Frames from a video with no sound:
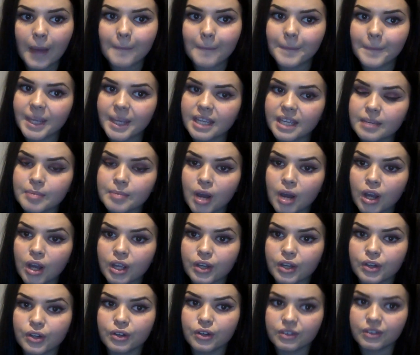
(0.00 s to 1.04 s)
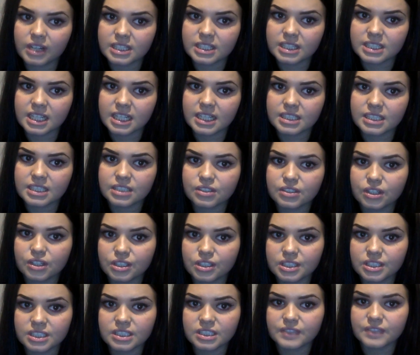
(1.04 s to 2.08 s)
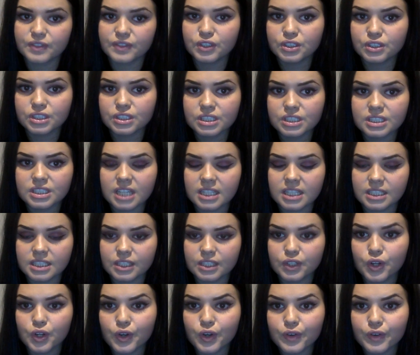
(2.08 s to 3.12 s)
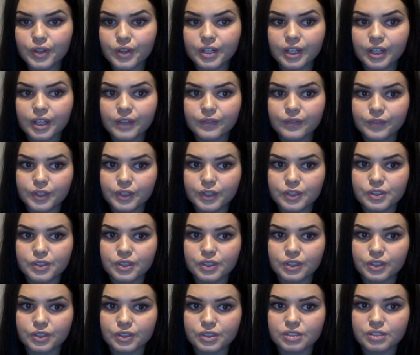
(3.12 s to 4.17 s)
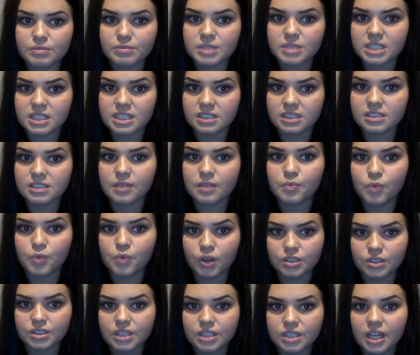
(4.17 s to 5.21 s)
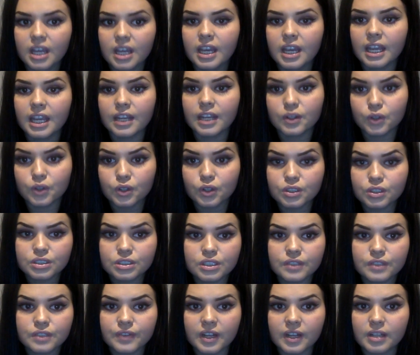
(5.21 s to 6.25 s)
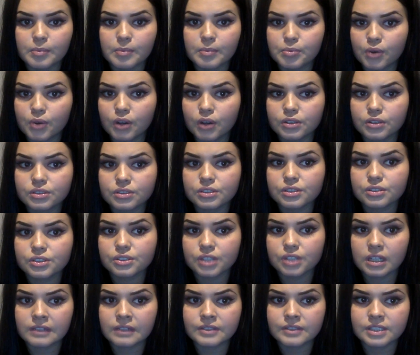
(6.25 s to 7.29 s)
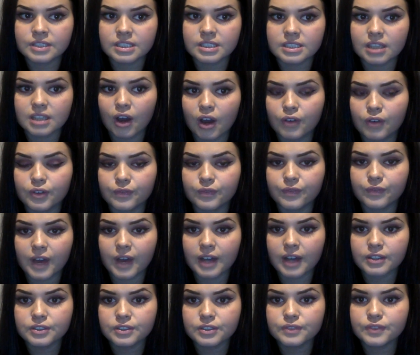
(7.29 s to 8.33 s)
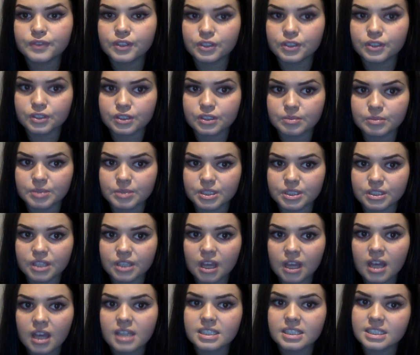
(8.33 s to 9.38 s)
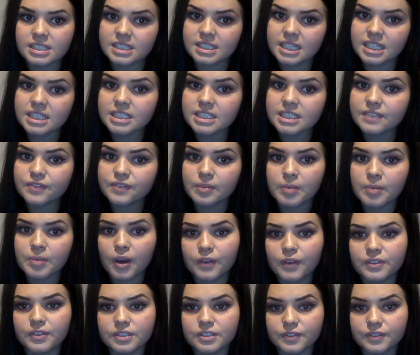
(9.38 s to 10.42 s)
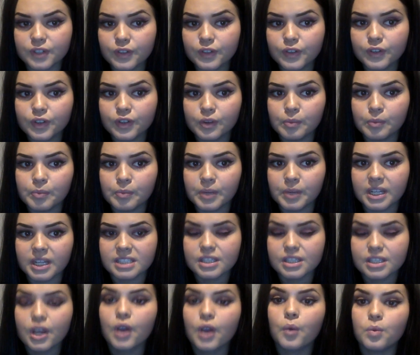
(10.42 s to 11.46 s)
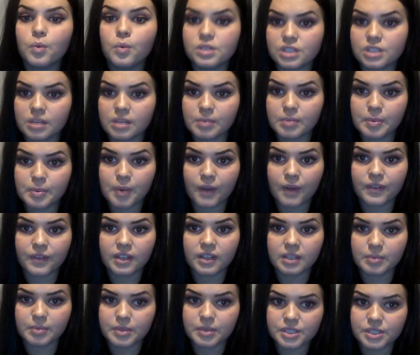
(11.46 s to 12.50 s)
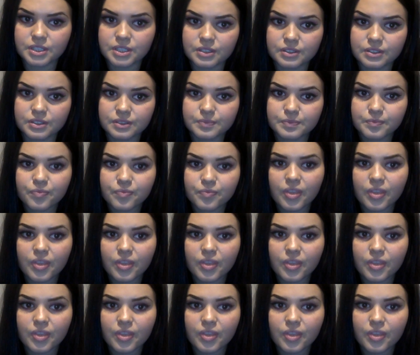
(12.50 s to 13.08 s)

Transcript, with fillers: being market orientated consists of understanding current and future customer needs and wants in order to develop products and services that offer value for customers, distinctive from the offers of other companies which can be profitably produced.